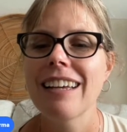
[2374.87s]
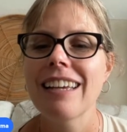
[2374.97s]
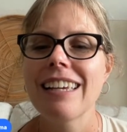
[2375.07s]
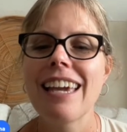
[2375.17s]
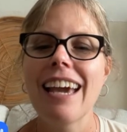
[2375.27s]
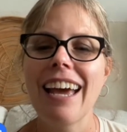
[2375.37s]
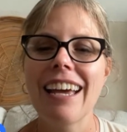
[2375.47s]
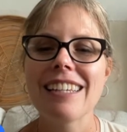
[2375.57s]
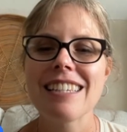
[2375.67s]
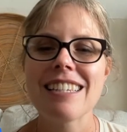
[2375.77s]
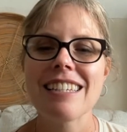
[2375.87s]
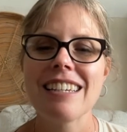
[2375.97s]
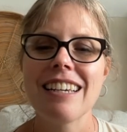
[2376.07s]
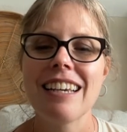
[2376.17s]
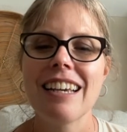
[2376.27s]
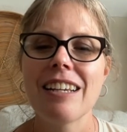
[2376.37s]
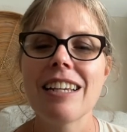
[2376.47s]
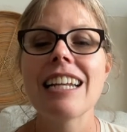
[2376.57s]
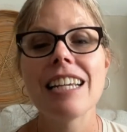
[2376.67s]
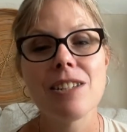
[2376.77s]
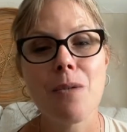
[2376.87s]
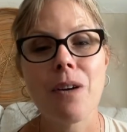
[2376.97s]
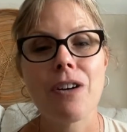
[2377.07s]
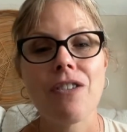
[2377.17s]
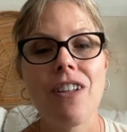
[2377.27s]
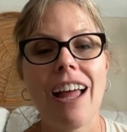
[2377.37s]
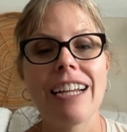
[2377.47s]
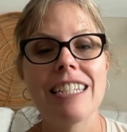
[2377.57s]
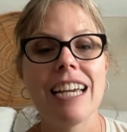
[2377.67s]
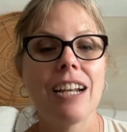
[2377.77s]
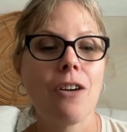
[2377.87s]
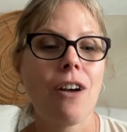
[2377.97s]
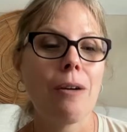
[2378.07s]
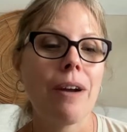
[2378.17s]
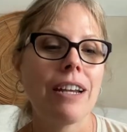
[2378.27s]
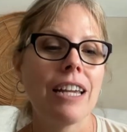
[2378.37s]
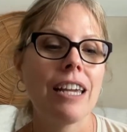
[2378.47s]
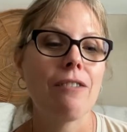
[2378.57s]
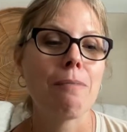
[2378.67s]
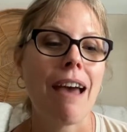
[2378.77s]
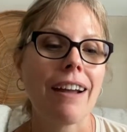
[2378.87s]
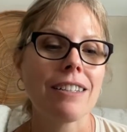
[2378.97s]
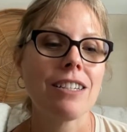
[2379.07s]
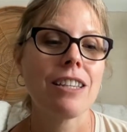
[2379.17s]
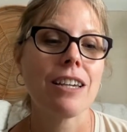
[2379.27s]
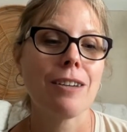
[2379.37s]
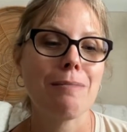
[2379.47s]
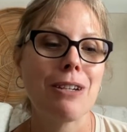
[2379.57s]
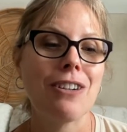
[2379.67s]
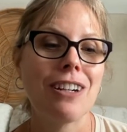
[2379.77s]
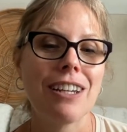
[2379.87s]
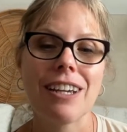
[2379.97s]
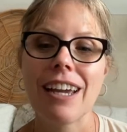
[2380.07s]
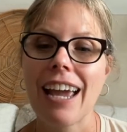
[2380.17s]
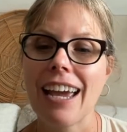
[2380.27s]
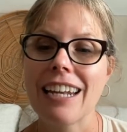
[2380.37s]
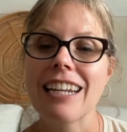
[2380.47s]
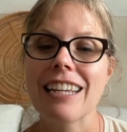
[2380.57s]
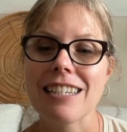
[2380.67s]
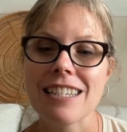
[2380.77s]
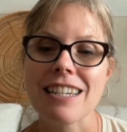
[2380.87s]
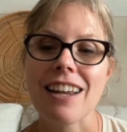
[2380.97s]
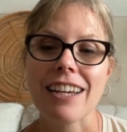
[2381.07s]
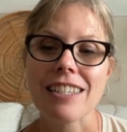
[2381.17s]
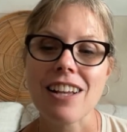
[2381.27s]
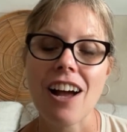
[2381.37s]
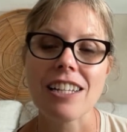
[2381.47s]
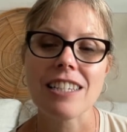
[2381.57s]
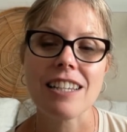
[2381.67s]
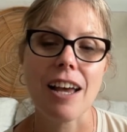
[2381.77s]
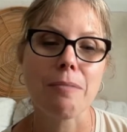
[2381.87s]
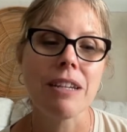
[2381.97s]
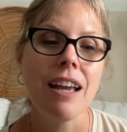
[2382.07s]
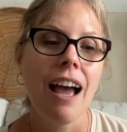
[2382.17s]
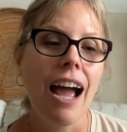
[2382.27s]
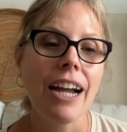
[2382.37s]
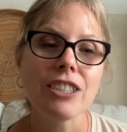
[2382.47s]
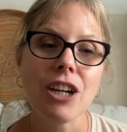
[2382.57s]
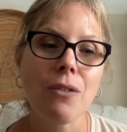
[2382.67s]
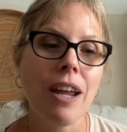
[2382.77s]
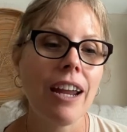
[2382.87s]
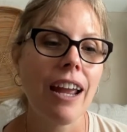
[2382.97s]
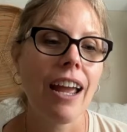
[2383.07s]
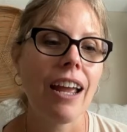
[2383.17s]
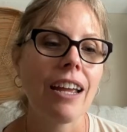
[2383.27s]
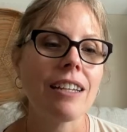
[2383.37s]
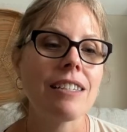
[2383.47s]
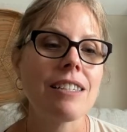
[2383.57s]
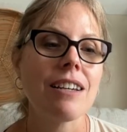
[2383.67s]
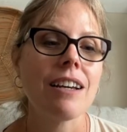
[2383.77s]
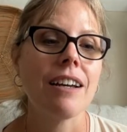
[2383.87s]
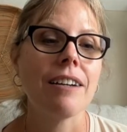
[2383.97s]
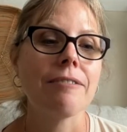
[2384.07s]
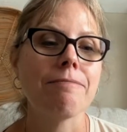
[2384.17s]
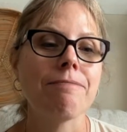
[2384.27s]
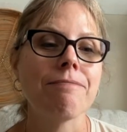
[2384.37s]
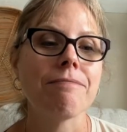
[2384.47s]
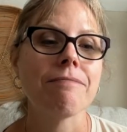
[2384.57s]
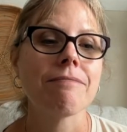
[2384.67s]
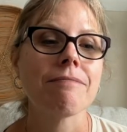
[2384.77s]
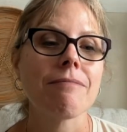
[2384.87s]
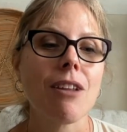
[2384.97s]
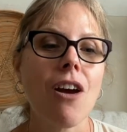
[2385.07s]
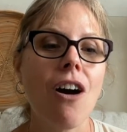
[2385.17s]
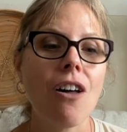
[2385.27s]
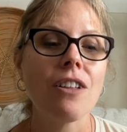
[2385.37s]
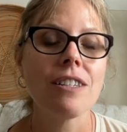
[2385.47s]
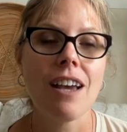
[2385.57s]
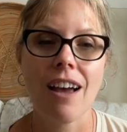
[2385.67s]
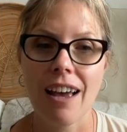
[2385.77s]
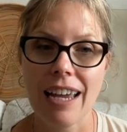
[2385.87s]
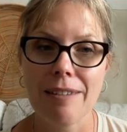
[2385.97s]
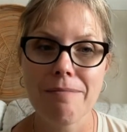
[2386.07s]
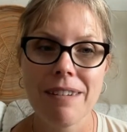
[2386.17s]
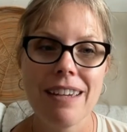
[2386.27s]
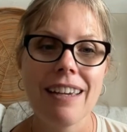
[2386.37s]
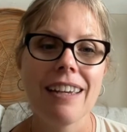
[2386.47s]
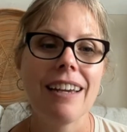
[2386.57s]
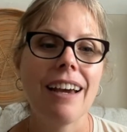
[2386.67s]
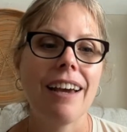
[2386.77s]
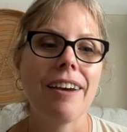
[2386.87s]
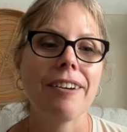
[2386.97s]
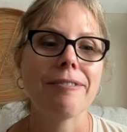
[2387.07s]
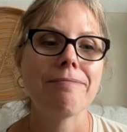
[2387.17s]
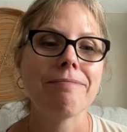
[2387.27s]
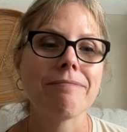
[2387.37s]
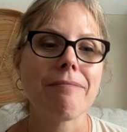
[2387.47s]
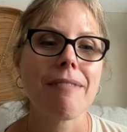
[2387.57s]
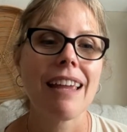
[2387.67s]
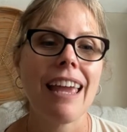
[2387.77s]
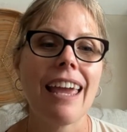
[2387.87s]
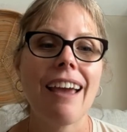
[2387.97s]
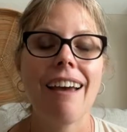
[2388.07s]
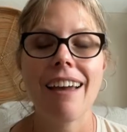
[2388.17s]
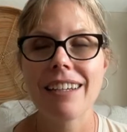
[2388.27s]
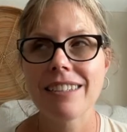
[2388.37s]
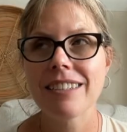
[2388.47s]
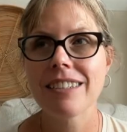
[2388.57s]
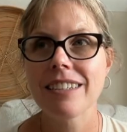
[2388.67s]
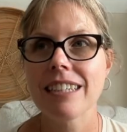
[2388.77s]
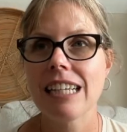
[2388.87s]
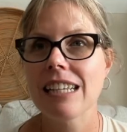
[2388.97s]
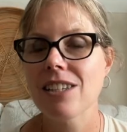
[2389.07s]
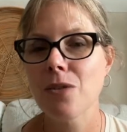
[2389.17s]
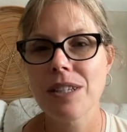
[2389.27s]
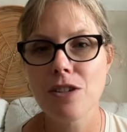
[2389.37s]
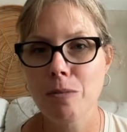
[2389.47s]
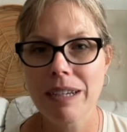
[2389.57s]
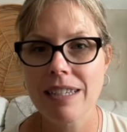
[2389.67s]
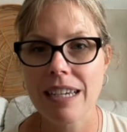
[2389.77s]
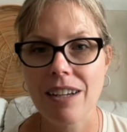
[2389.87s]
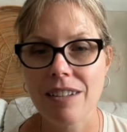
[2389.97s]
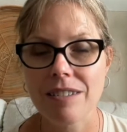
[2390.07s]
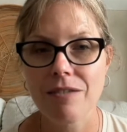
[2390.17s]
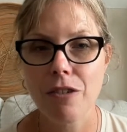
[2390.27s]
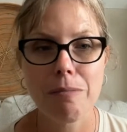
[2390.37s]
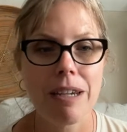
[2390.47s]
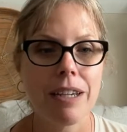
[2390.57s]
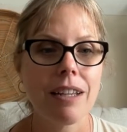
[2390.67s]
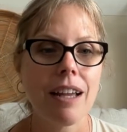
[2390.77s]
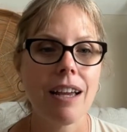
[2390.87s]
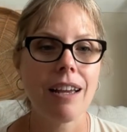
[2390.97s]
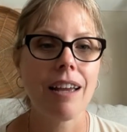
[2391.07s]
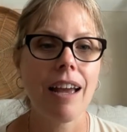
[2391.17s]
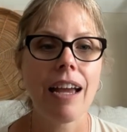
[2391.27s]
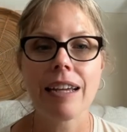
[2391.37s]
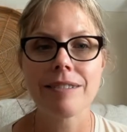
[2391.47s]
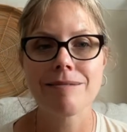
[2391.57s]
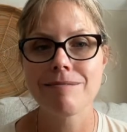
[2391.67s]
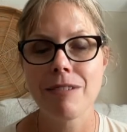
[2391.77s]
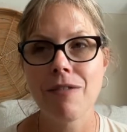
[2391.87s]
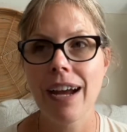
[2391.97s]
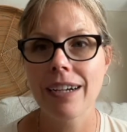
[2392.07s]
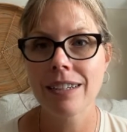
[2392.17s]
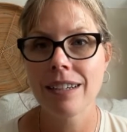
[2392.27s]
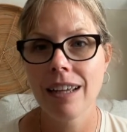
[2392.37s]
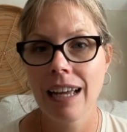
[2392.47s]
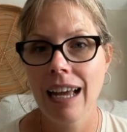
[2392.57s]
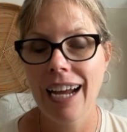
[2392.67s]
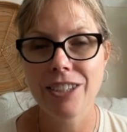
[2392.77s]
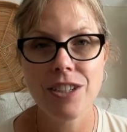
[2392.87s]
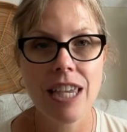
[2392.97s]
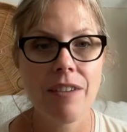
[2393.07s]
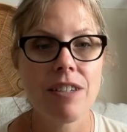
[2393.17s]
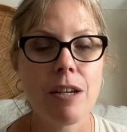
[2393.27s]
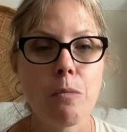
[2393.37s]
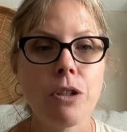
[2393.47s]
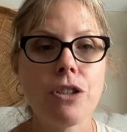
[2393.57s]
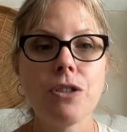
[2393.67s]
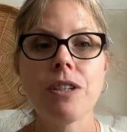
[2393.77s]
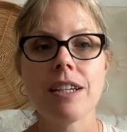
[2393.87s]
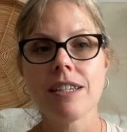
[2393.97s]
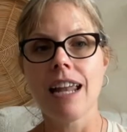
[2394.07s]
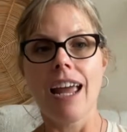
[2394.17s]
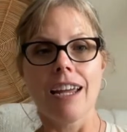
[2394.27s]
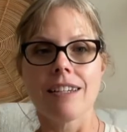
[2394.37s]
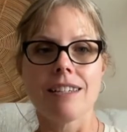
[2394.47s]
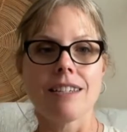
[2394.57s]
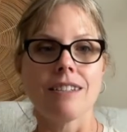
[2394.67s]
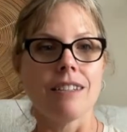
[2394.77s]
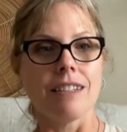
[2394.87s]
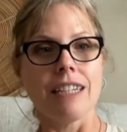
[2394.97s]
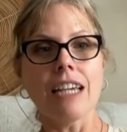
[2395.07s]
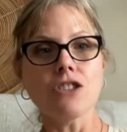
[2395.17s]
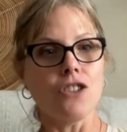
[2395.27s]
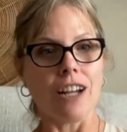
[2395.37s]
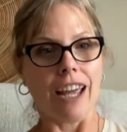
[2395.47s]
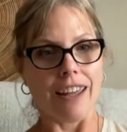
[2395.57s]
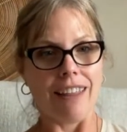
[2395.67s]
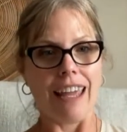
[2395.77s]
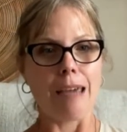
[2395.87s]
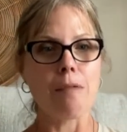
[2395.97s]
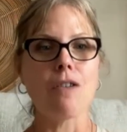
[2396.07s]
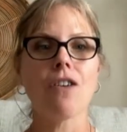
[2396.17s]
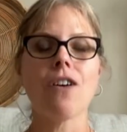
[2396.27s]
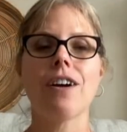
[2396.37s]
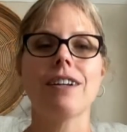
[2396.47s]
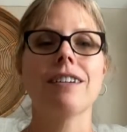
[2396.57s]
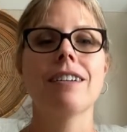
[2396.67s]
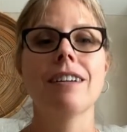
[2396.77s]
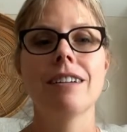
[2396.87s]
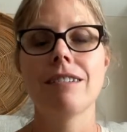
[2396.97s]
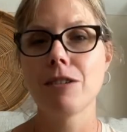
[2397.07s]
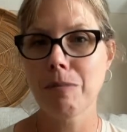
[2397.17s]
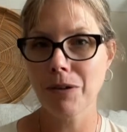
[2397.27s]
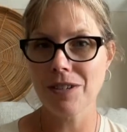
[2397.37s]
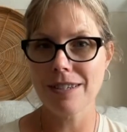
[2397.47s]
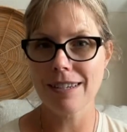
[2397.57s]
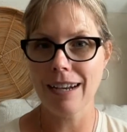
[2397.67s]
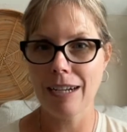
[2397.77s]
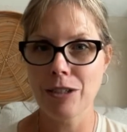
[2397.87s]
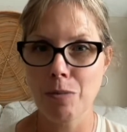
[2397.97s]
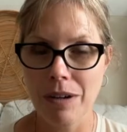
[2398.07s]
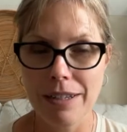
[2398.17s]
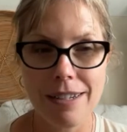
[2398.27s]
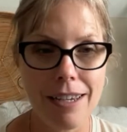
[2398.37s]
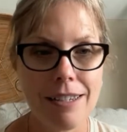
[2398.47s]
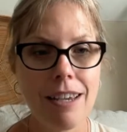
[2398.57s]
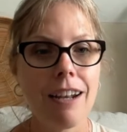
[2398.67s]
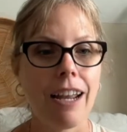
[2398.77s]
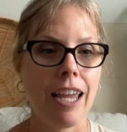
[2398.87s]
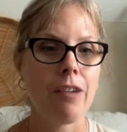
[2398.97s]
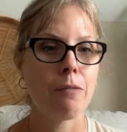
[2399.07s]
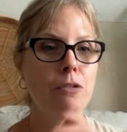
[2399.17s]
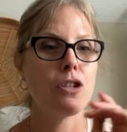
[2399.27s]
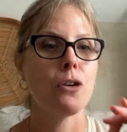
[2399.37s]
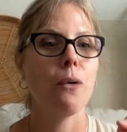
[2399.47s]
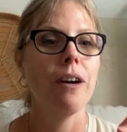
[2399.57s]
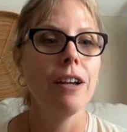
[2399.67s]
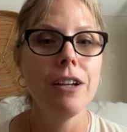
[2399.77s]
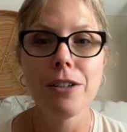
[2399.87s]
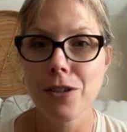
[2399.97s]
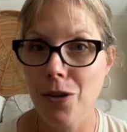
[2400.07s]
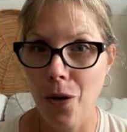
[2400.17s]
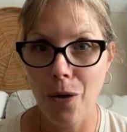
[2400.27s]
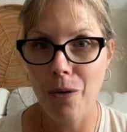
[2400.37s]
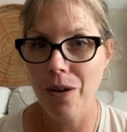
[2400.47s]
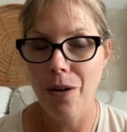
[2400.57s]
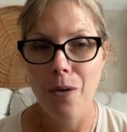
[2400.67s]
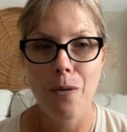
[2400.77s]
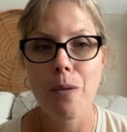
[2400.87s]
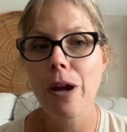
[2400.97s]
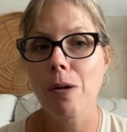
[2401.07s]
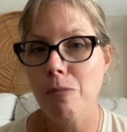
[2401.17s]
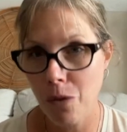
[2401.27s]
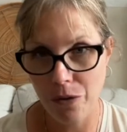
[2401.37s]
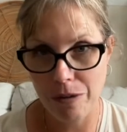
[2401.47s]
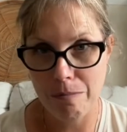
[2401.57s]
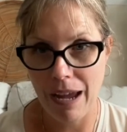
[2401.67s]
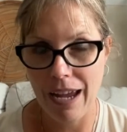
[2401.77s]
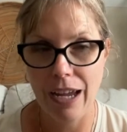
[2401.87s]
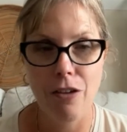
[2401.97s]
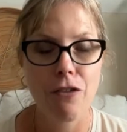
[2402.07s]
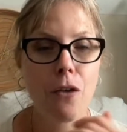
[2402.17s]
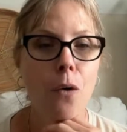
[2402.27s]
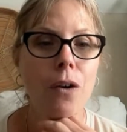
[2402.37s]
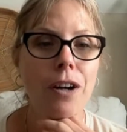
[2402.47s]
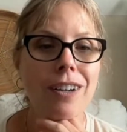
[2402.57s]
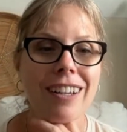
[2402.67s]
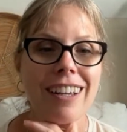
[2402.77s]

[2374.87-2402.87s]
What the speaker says: Yes, it is a wonderful idea and a great way to give back to the community. And it is a nice concept. I donate eggs all the time. Um, And so it's no big deal for me. In fact, I just gave someone 2 dozen eggs yesterday. They came over and this person said, I just want a dozen, and I gave them two. So we are more than paying it forward.